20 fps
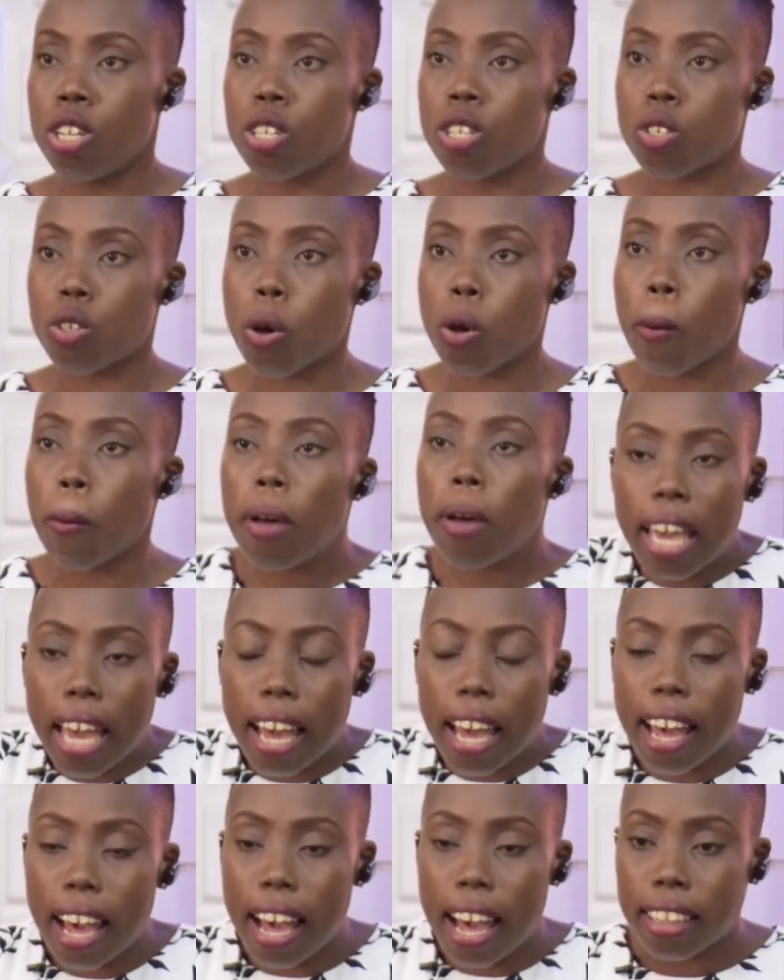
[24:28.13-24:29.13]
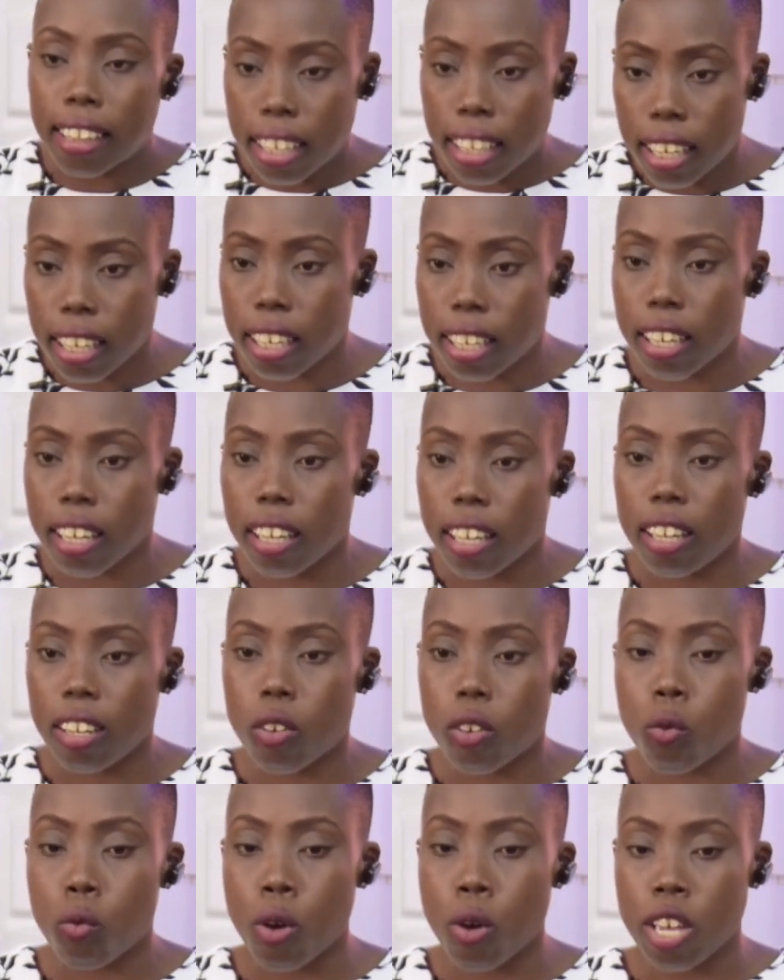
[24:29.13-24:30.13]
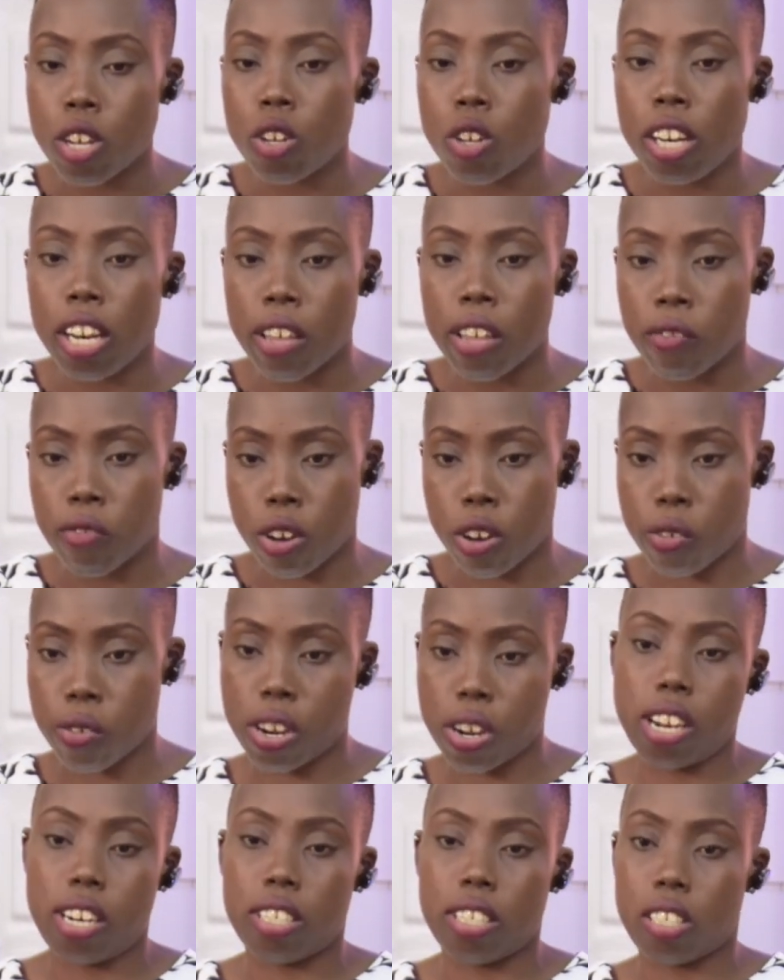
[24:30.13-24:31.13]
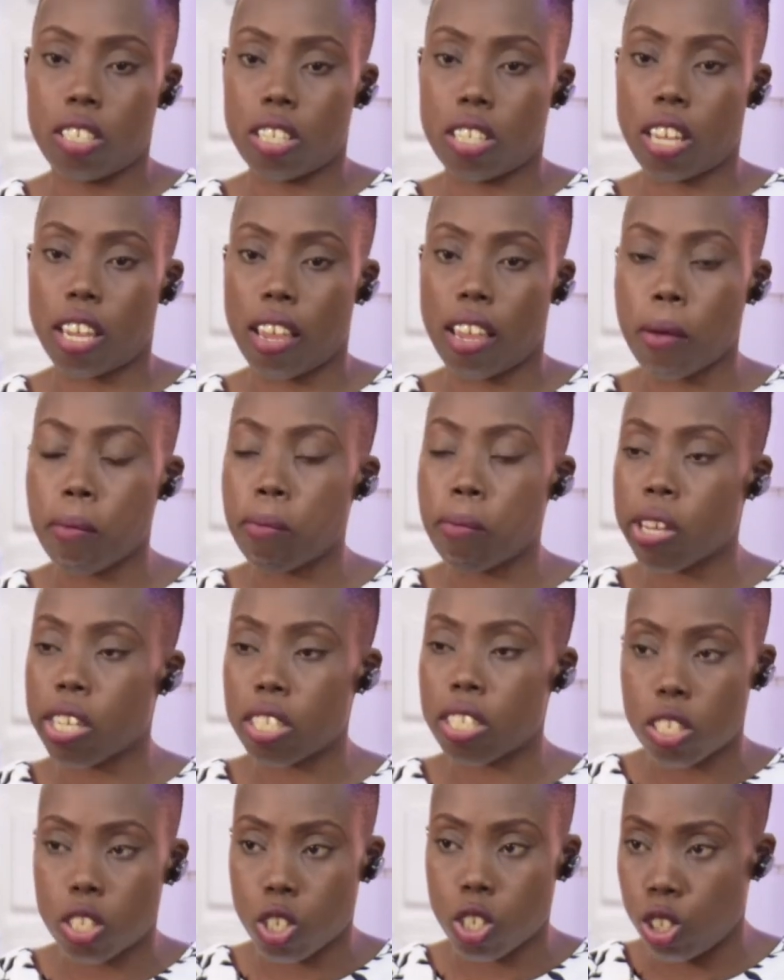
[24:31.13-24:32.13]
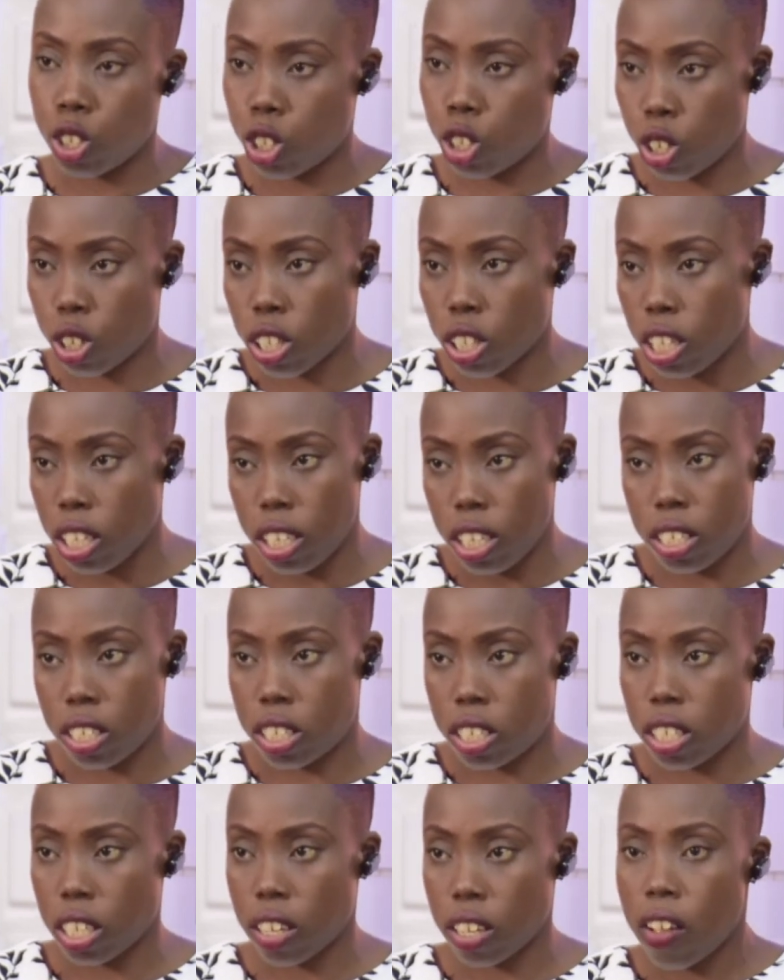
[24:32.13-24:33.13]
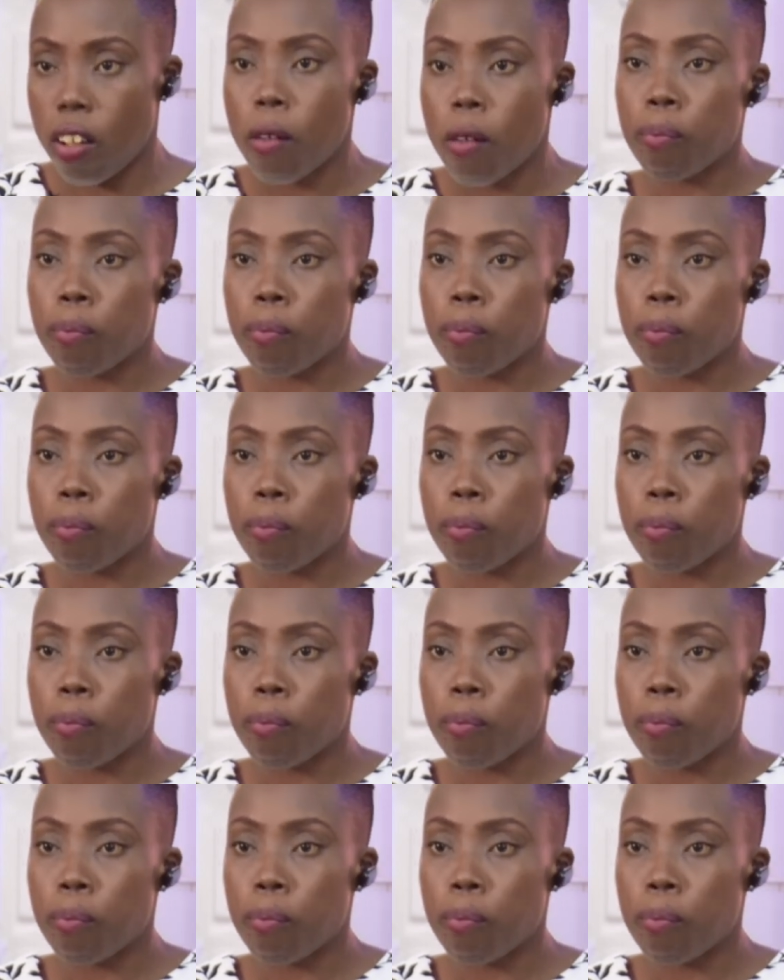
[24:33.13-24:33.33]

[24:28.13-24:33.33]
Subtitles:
So I think when you live your reality, it makes your journey easy.